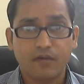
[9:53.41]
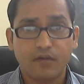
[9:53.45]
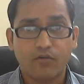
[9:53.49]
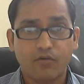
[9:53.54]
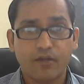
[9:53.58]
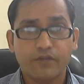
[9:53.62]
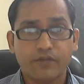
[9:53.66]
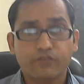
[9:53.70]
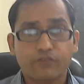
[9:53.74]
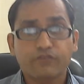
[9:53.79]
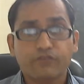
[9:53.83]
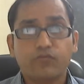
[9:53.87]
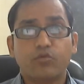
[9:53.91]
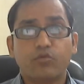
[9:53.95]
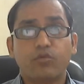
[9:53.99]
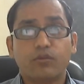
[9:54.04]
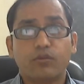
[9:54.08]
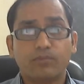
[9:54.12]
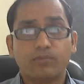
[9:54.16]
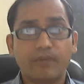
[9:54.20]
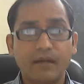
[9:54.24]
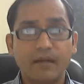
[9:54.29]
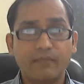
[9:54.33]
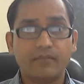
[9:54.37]
right, to fool
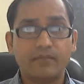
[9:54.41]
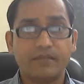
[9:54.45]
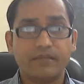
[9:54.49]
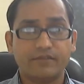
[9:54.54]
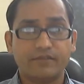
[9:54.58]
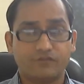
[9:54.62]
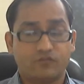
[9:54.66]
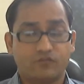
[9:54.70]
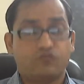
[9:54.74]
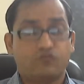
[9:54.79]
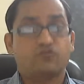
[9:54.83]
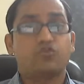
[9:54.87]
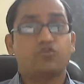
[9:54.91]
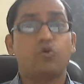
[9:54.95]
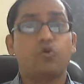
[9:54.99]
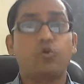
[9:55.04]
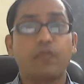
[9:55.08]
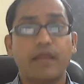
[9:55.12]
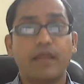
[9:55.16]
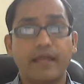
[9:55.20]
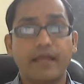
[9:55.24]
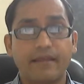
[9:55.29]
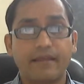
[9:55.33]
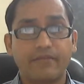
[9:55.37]
the public, to show
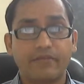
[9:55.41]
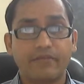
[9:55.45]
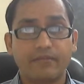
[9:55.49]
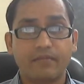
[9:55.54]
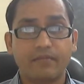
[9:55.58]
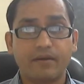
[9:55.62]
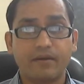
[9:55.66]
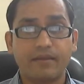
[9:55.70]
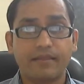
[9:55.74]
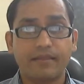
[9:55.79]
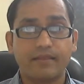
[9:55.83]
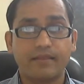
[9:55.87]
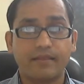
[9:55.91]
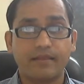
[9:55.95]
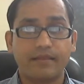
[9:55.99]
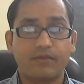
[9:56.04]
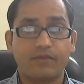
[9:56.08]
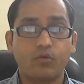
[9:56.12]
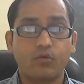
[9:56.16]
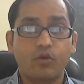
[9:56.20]
that everybody that,